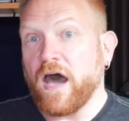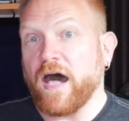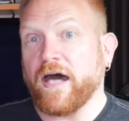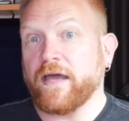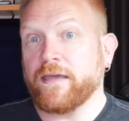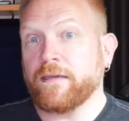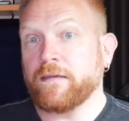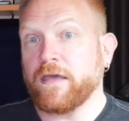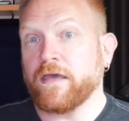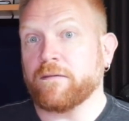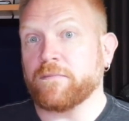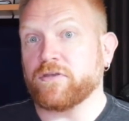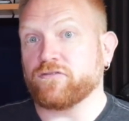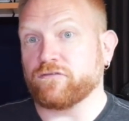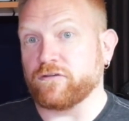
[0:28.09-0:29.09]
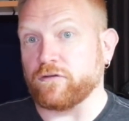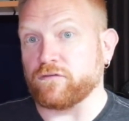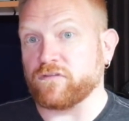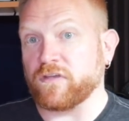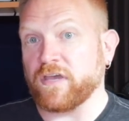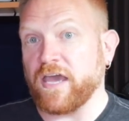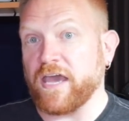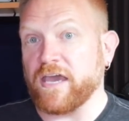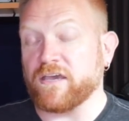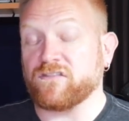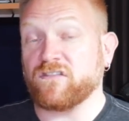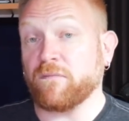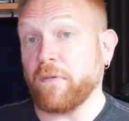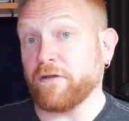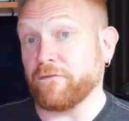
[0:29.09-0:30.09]
I am introducing a
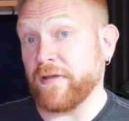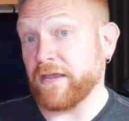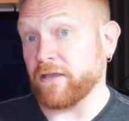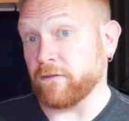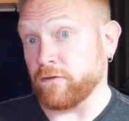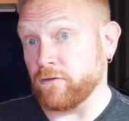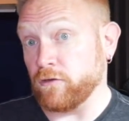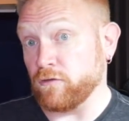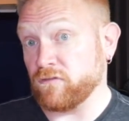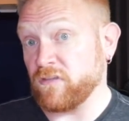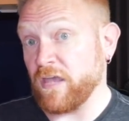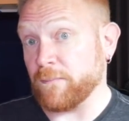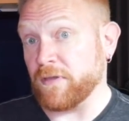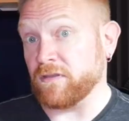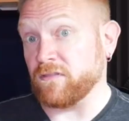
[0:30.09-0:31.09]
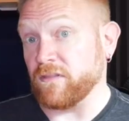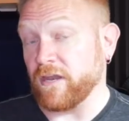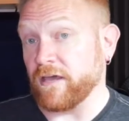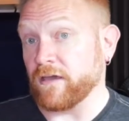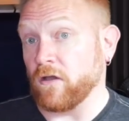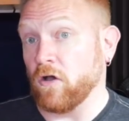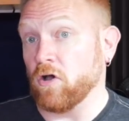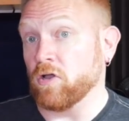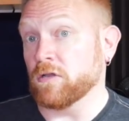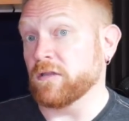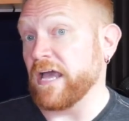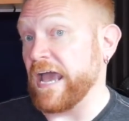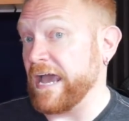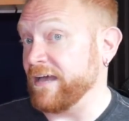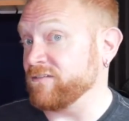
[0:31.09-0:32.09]
semi-regular new segment that I
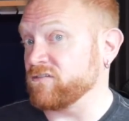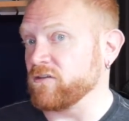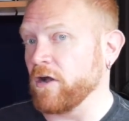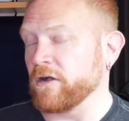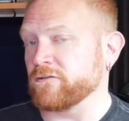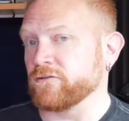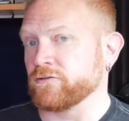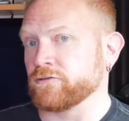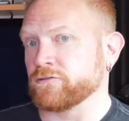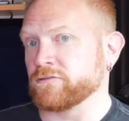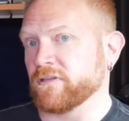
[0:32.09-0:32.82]
call Ask Dr.